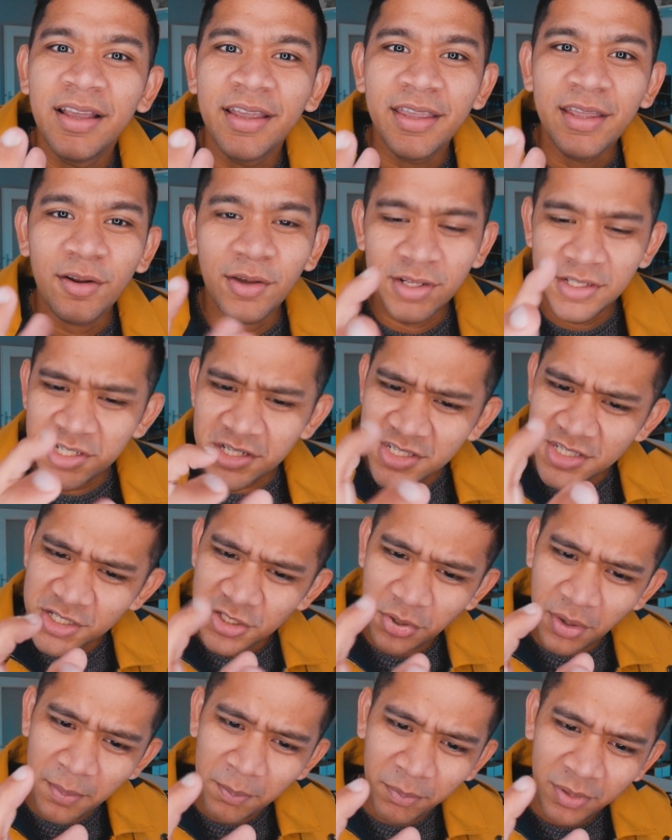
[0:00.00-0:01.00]
You know, it just
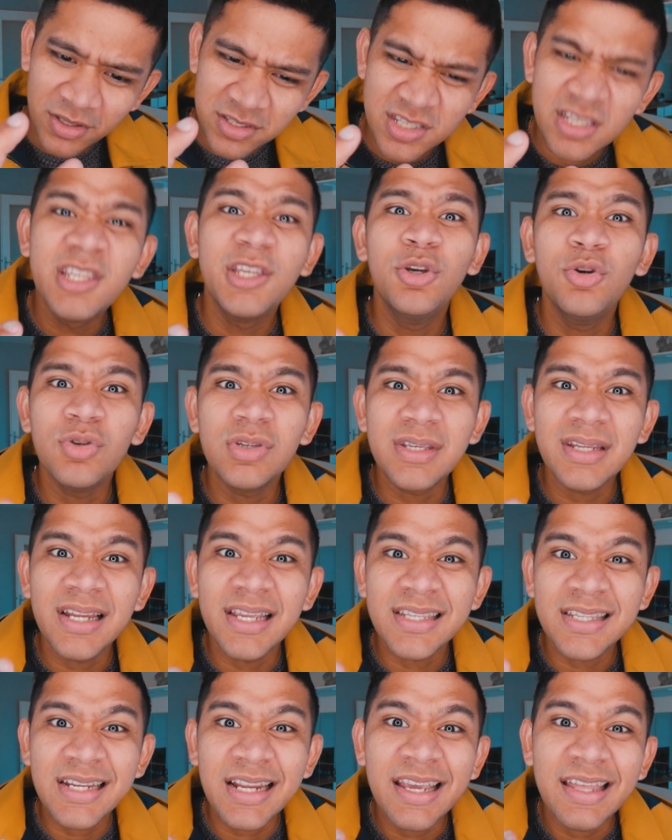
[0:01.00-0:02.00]
trembles
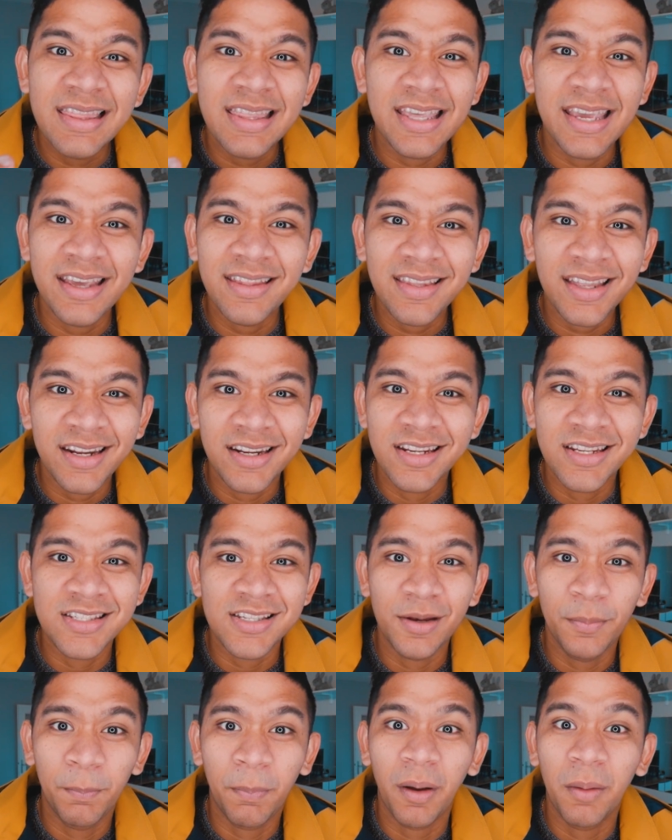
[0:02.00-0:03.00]
uselessly in the end that it
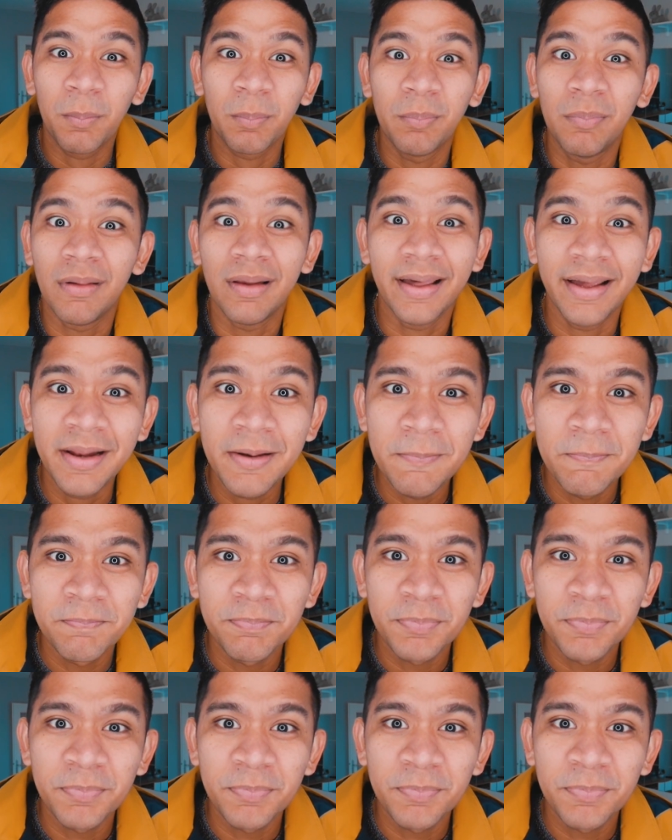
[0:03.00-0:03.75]
doesn't pump blood.